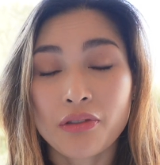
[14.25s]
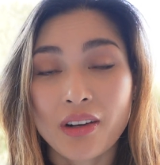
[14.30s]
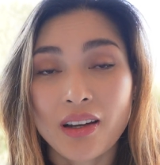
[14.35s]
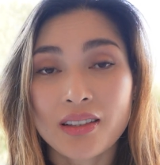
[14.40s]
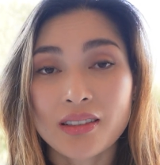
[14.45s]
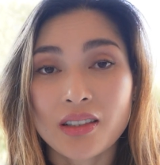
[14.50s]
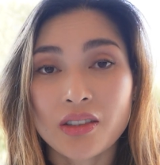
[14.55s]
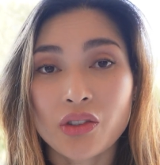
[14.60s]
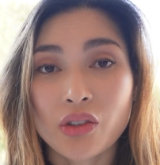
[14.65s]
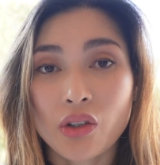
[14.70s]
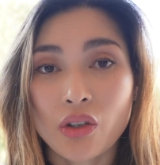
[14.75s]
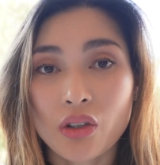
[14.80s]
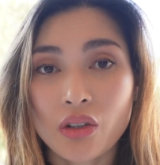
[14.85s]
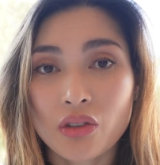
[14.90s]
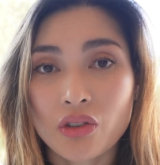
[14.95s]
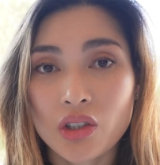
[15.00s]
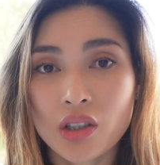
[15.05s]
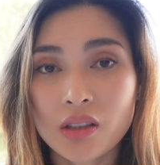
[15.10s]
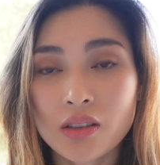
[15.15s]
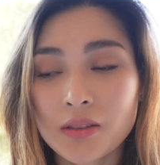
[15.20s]
Francis
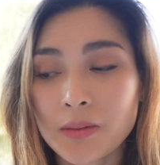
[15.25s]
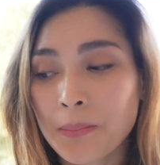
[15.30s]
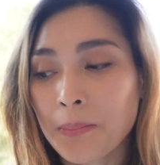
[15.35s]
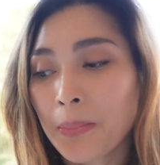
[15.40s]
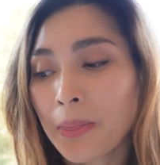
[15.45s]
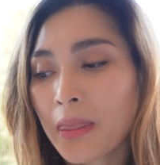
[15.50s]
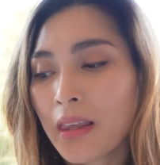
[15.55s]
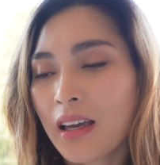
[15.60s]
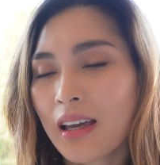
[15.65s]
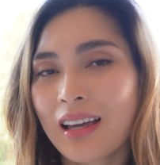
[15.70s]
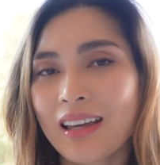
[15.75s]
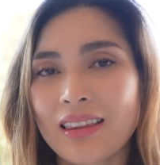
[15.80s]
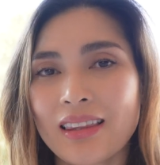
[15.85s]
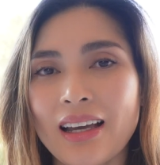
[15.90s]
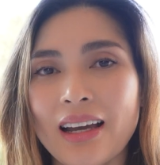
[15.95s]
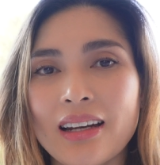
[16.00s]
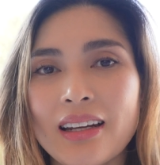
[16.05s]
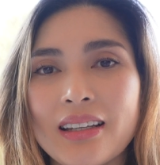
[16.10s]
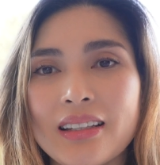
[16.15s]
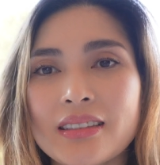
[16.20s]
Kurkdjian, and
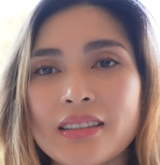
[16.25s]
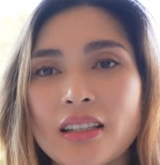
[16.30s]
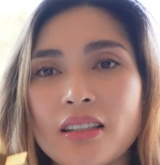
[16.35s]
that is